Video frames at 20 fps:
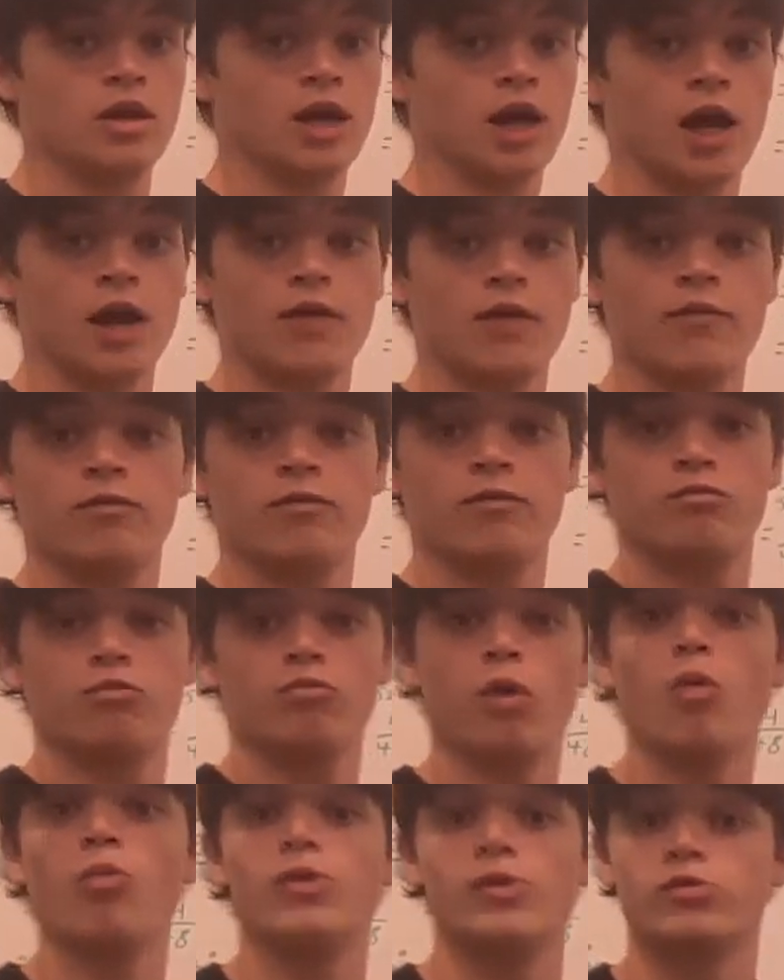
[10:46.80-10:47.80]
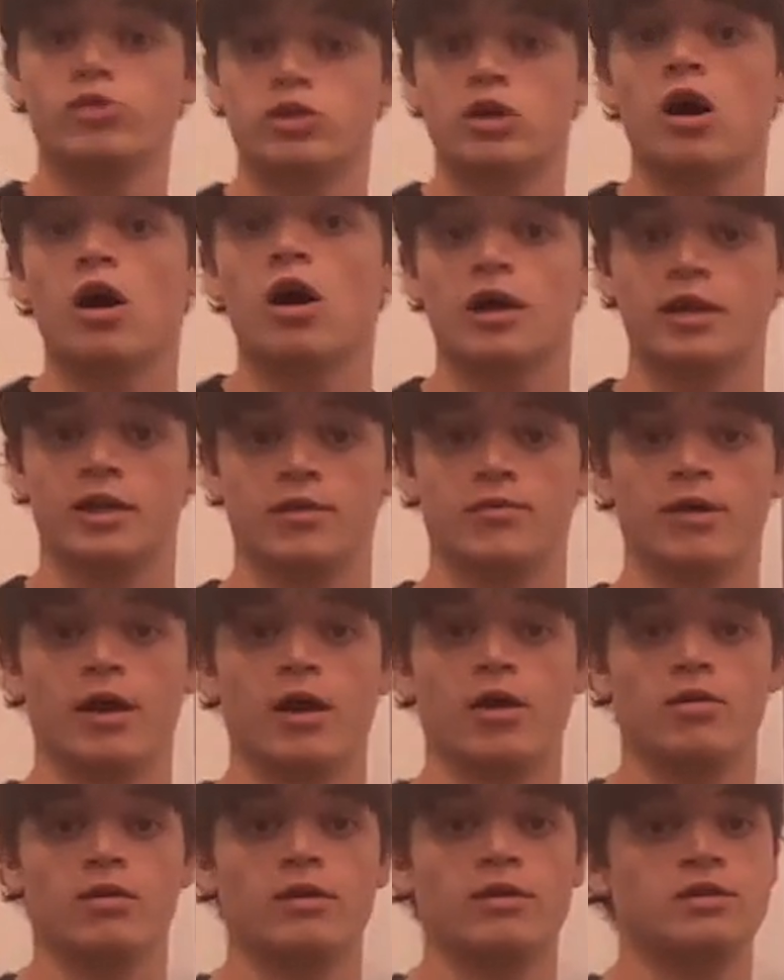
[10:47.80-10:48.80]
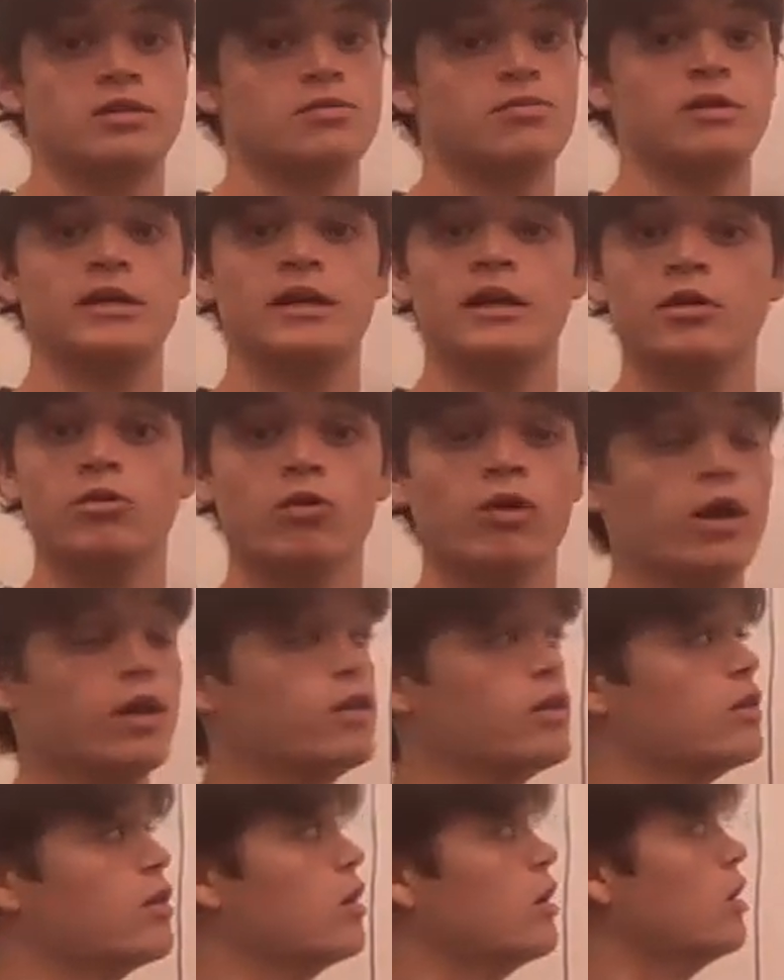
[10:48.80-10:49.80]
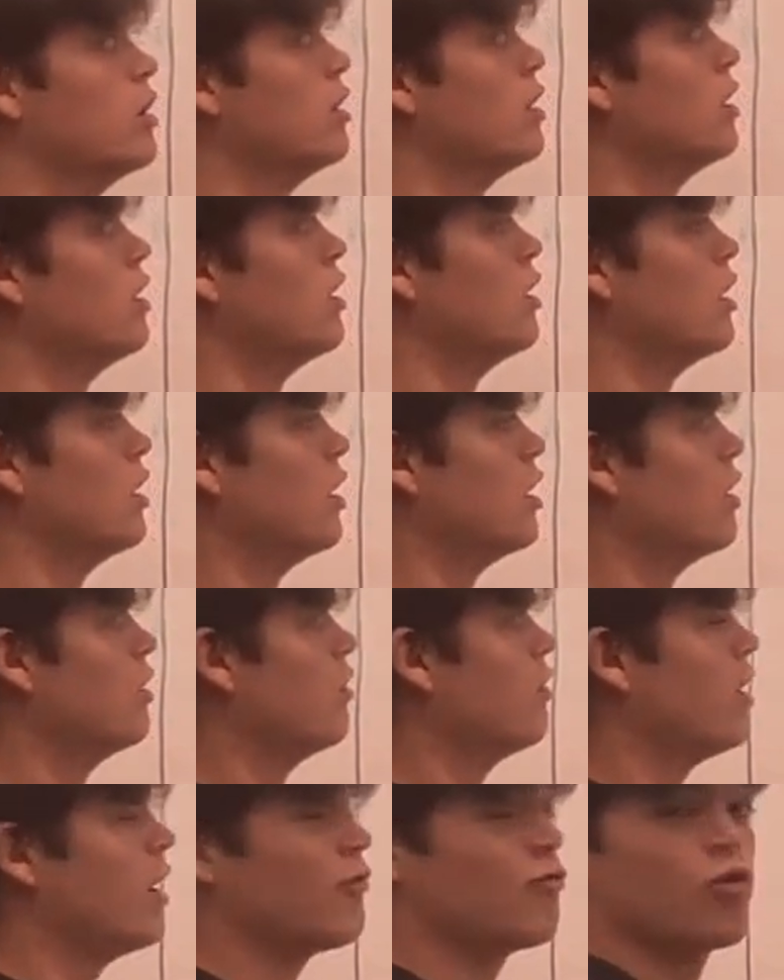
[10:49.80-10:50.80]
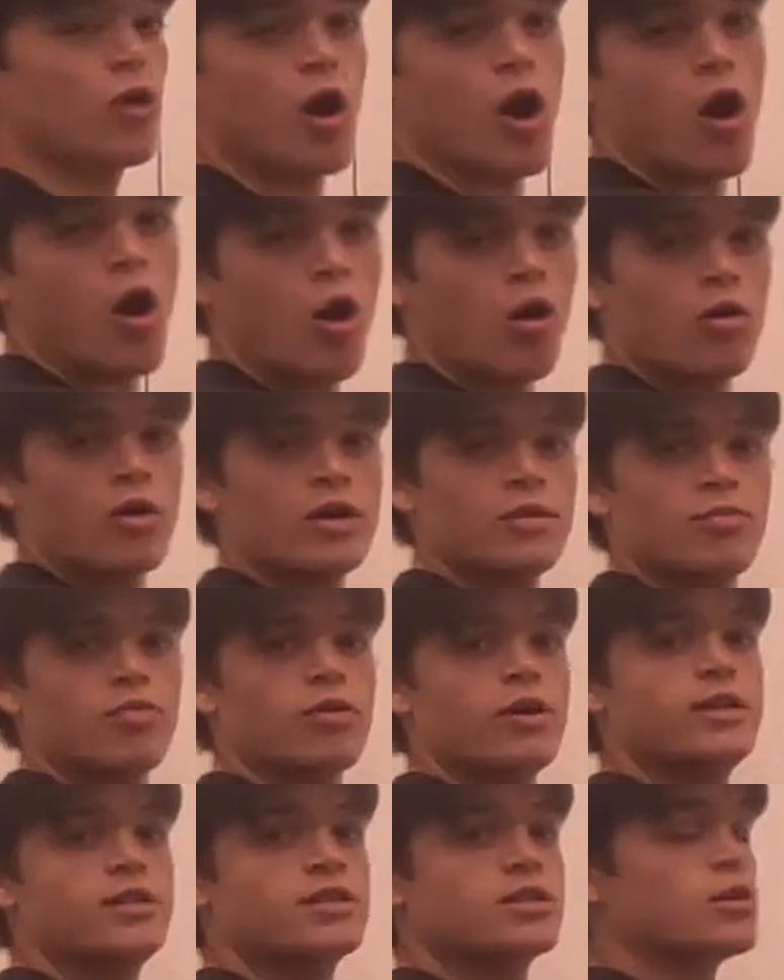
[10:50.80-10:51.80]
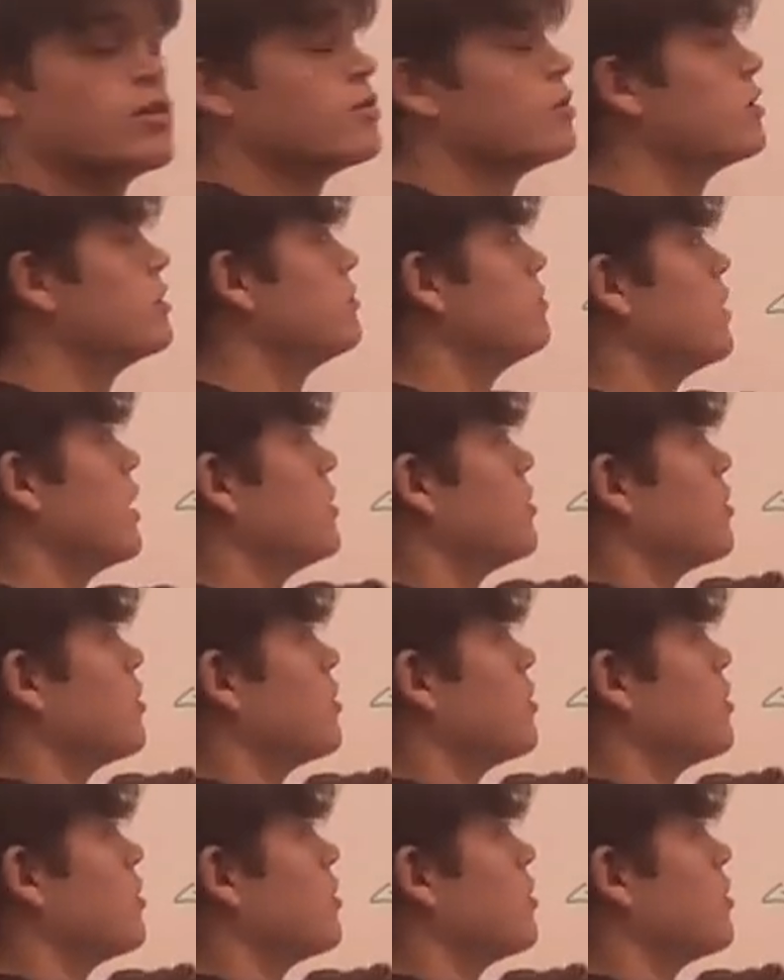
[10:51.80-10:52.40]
kind of what we were talking about to begin with, if we're already pretty certain that